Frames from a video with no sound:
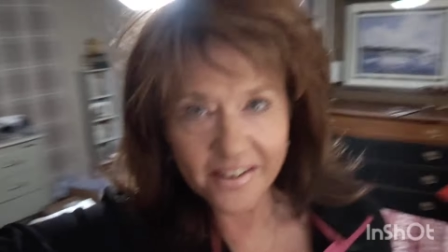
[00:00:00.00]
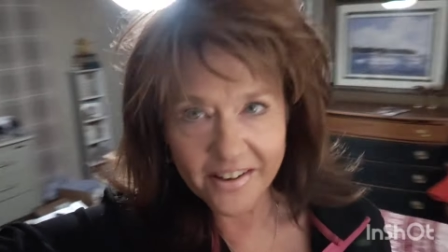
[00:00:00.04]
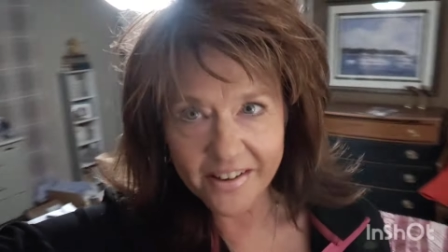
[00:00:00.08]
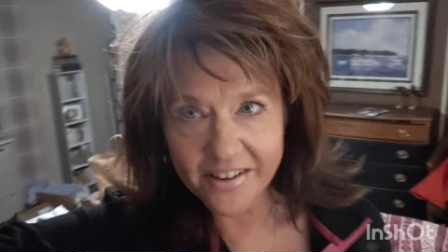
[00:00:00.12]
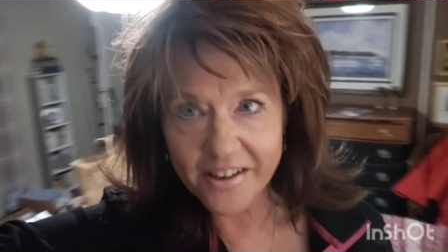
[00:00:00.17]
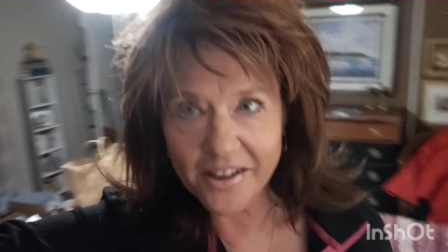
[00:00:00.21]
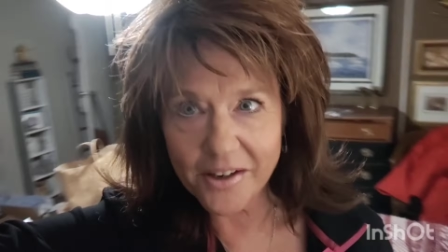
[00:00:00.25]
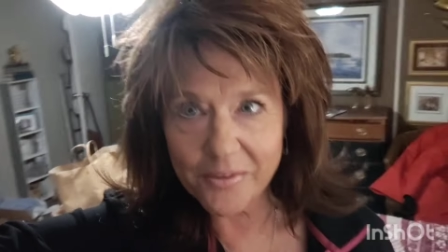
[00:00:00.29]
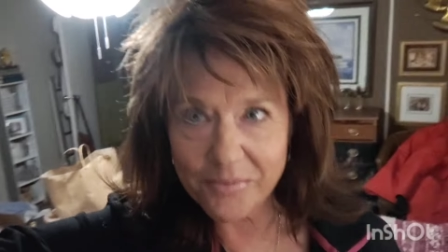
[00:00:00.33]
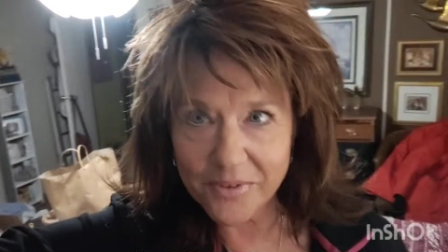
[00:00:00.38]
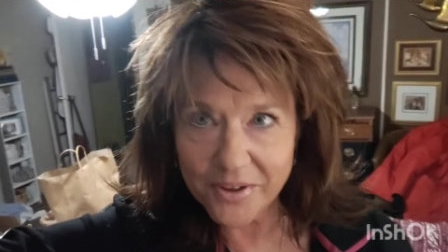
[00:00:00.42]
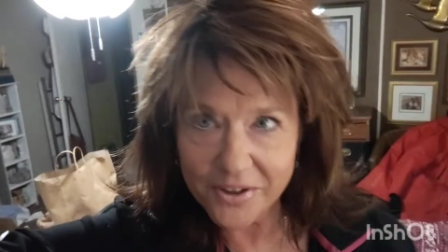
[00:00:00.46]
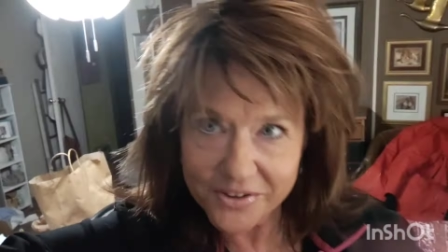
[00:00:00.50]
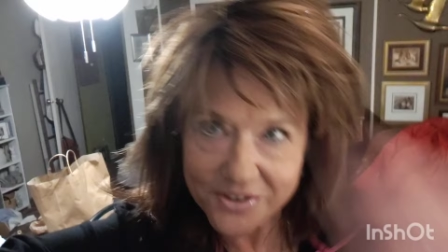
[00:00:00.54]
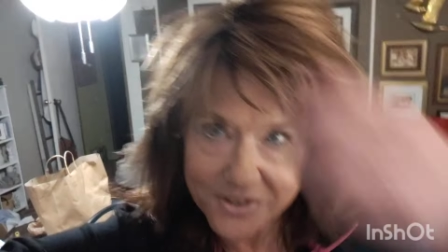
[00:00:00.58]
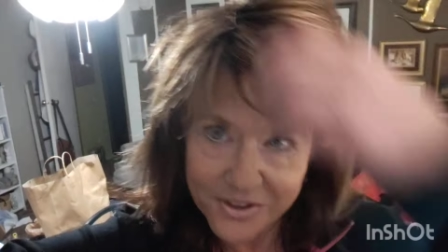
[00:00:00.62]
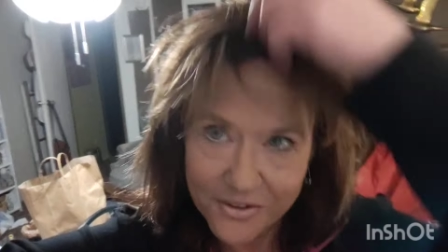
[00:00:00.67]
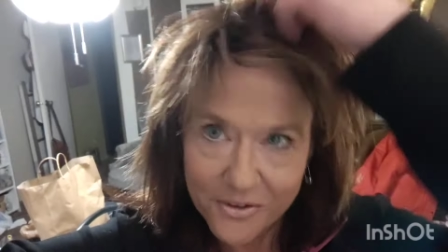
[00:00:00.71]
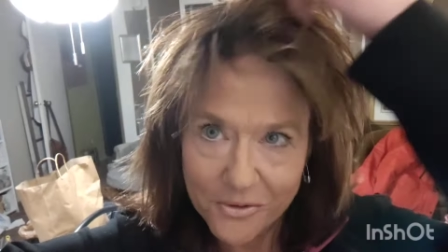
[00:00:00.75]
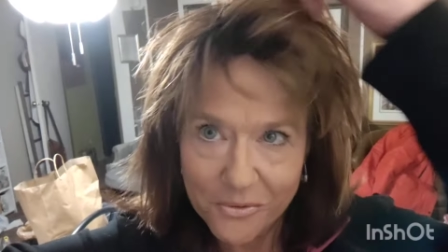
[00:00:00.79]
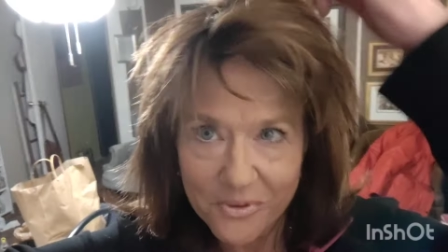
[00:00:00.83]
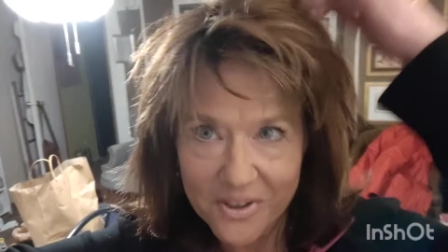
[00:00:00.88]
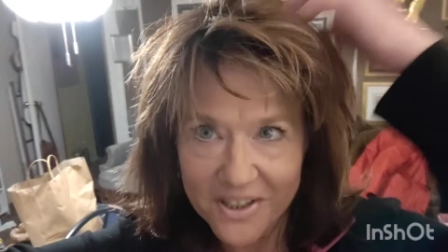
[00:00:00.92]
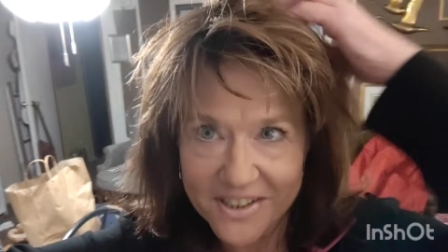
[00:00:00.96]
get it up there
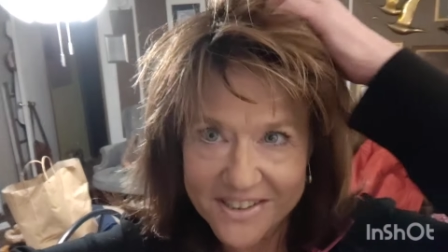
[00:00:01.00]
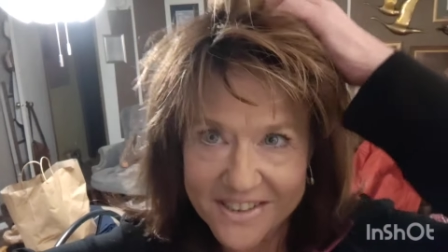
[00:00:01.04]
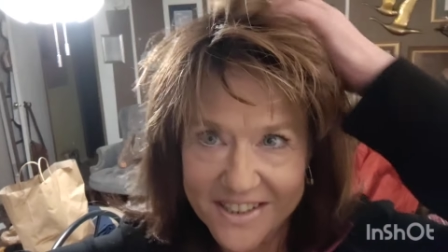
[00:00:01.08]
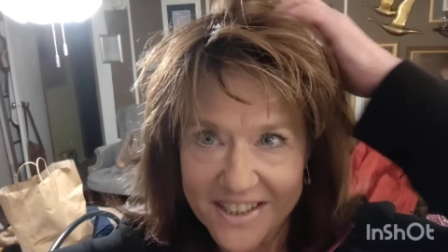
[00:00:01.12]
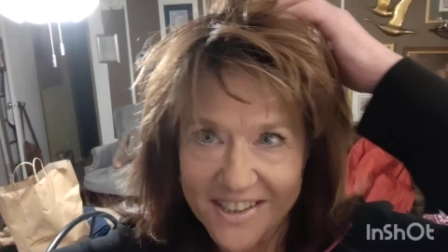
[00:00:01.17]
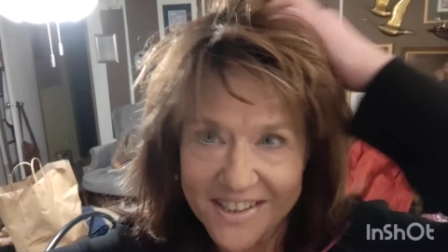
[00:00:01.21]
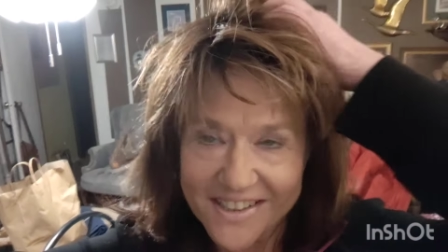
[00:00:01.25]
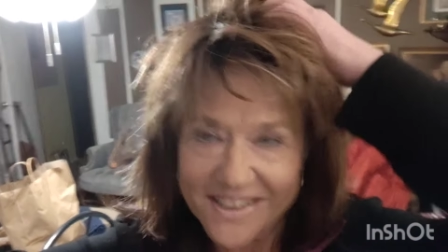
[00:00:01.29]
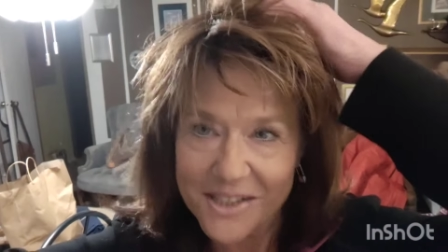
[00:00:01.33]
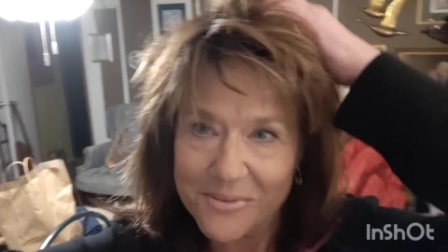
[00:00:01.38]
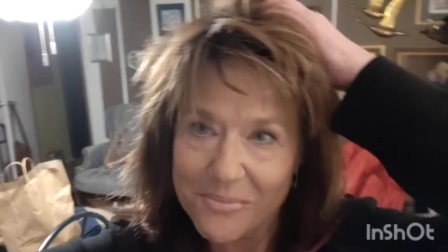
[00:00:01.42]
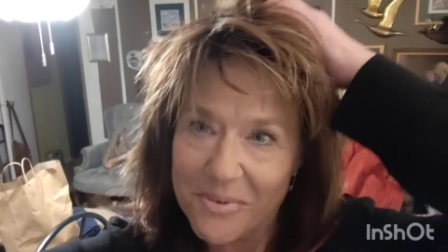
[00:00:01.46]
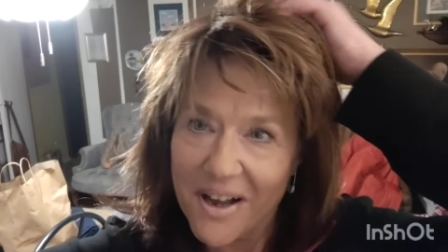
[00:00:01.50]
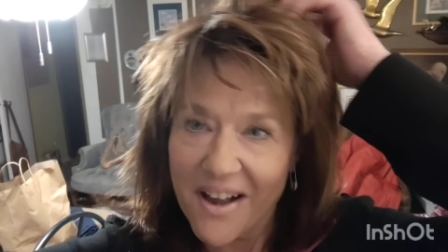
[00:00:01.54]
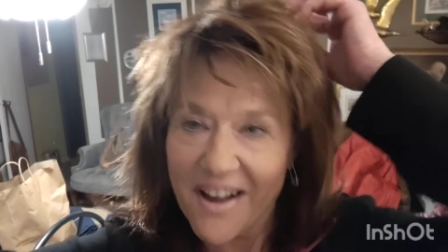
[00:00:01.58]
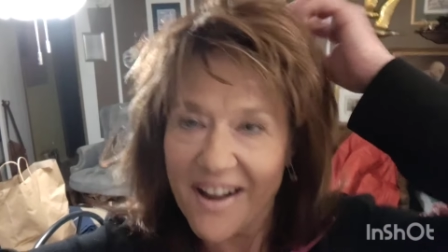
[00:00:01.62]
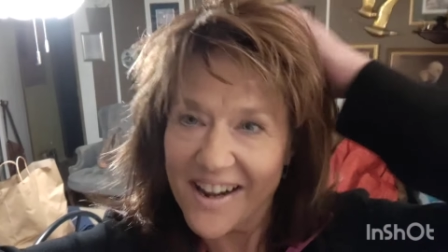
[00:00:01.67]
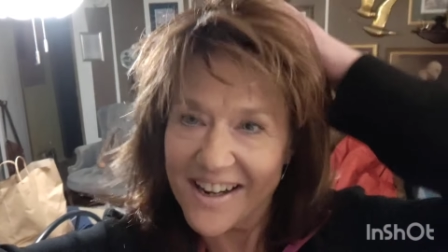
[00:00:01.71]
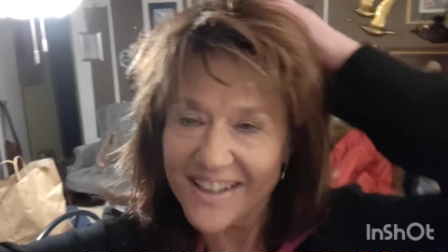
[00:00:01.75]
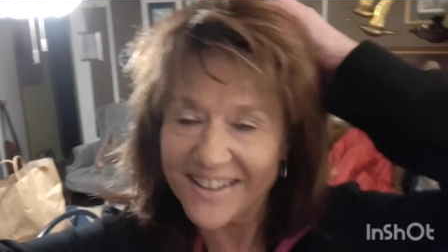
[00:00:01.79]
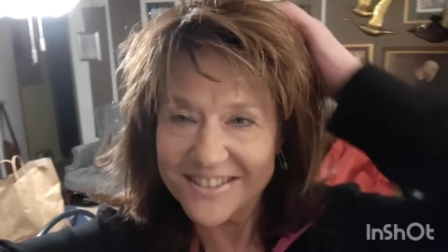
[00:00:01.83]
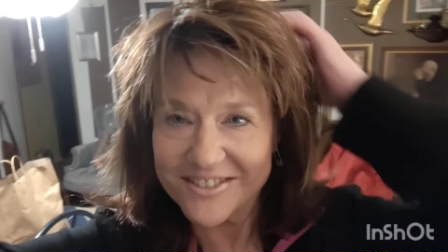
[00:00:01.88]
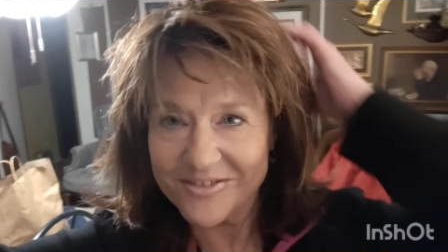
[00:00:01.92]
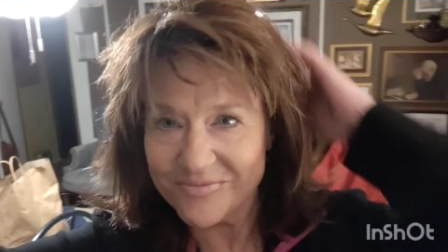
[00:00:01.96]
so the wig stands up
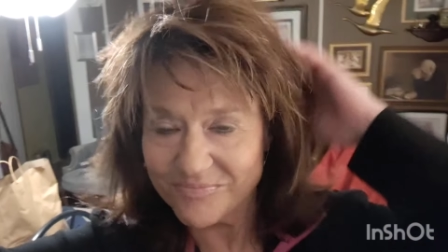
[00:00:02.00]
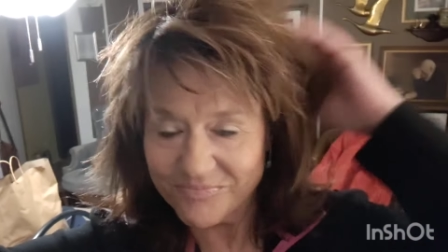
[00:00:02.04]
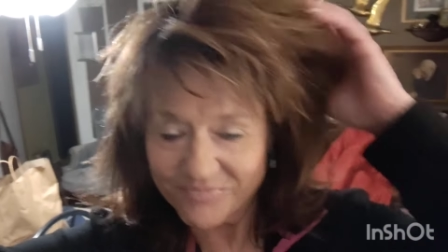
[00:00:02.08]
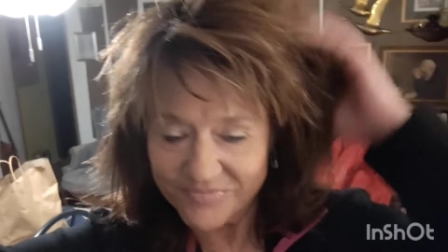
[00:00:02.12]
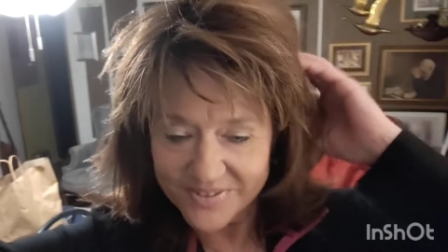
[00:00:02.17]
high?